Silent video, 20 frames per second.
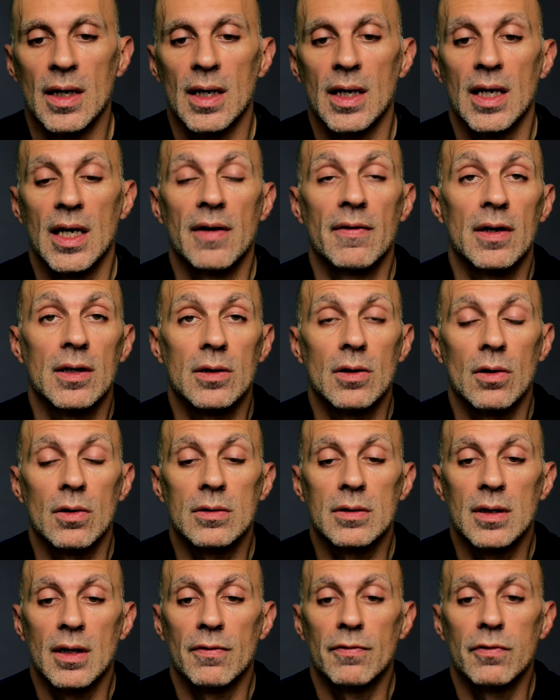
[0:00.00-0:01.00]
even
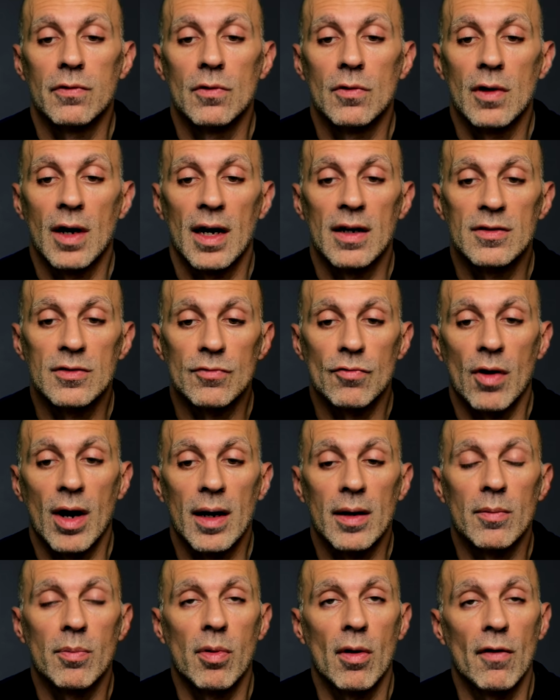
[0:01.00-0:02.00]
though the full life
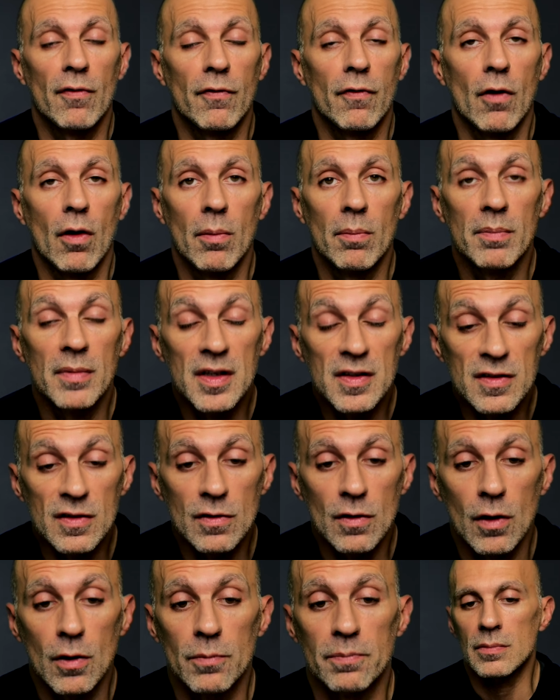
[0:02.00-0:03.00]
strike performed
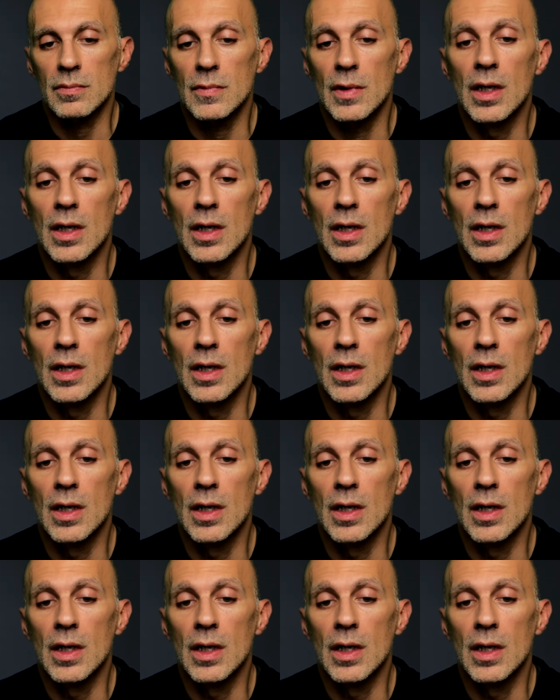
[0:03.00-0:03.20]
midsole.